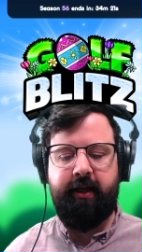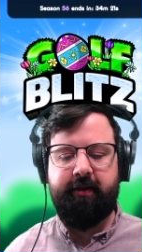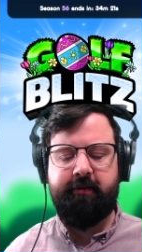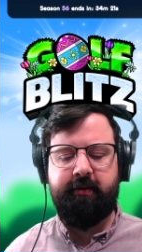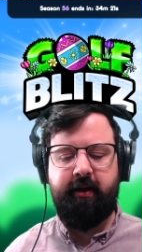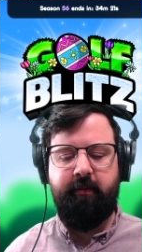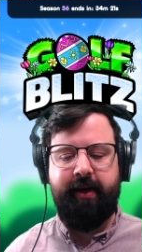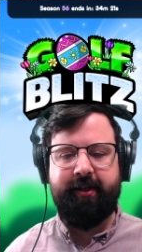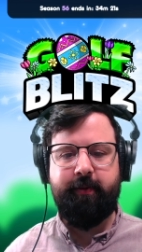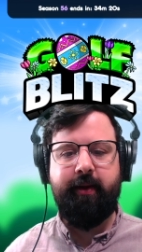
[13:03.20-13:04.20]
It just looks like a
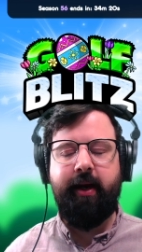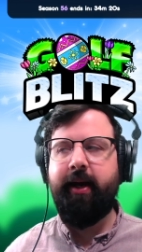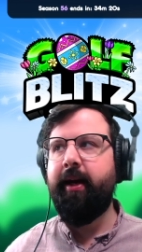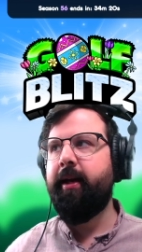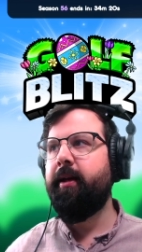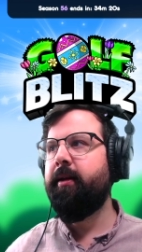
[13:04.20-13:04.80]
match with an eye.